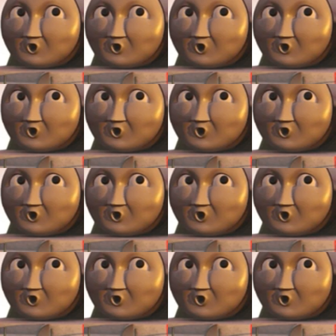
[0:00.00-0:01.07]

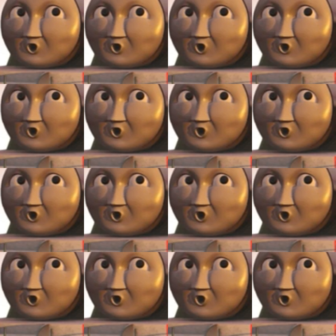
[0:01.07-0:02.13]

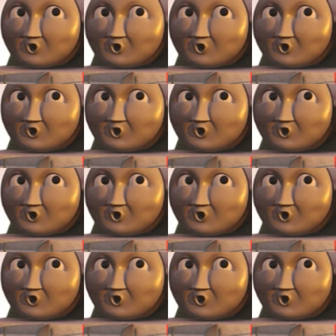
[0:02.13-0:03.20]

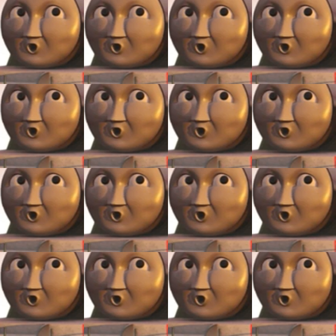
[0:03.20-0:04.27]

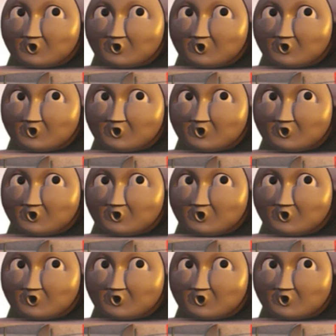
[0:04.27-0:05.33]

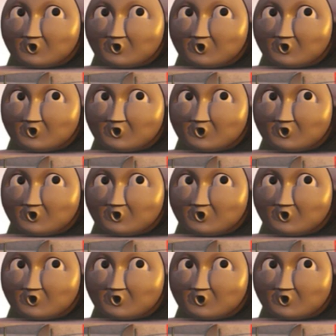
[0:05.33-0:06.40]

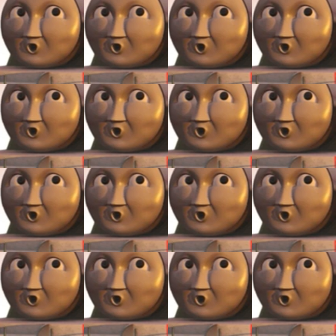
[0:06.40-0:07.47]

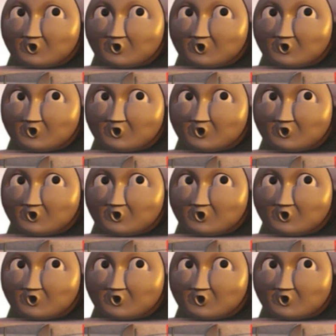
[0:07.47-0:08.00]
This is a still picture; no speech is visible.